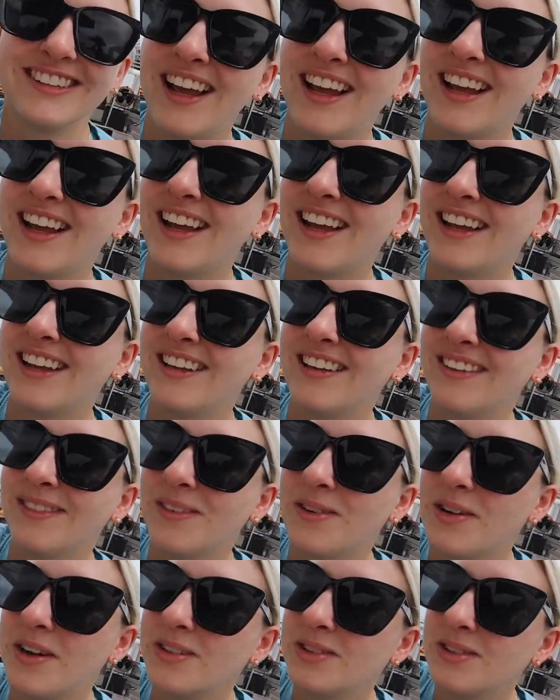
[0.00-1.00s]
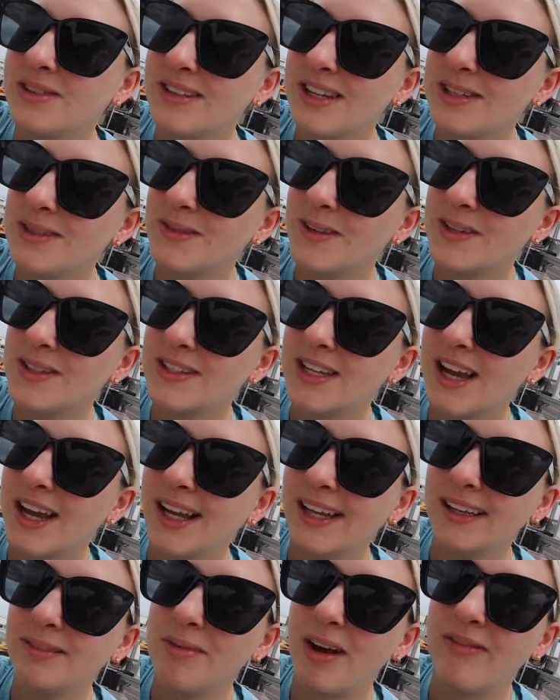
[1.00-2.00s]
And what else was I supposed to
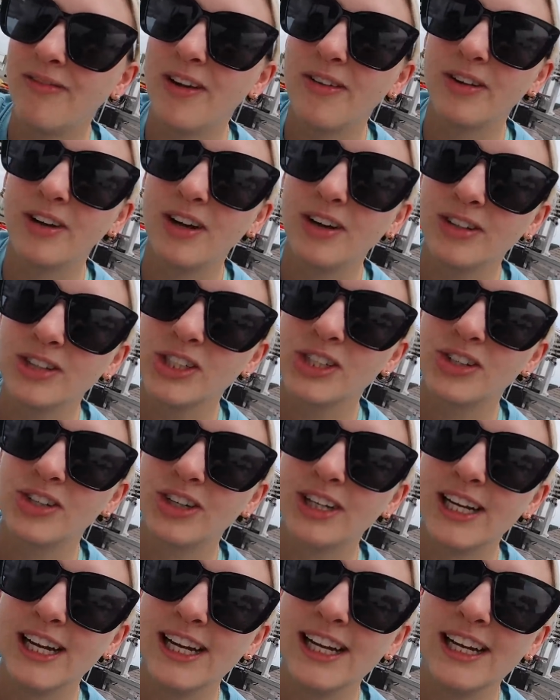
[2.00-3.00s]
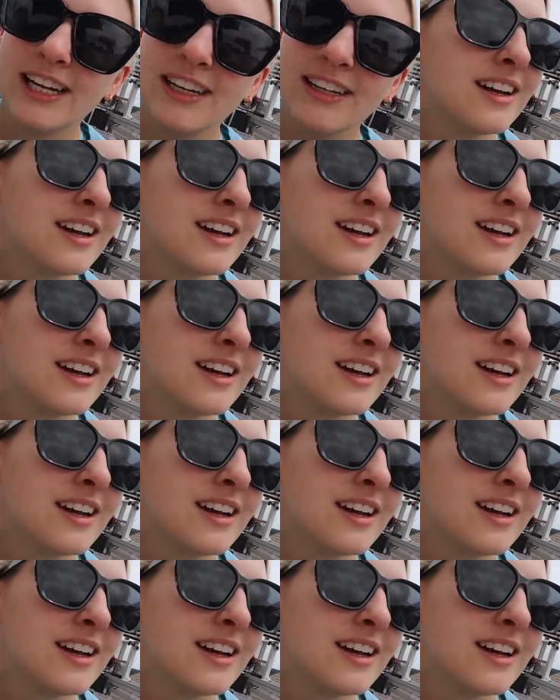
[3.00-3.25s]
say? My favorite color is green.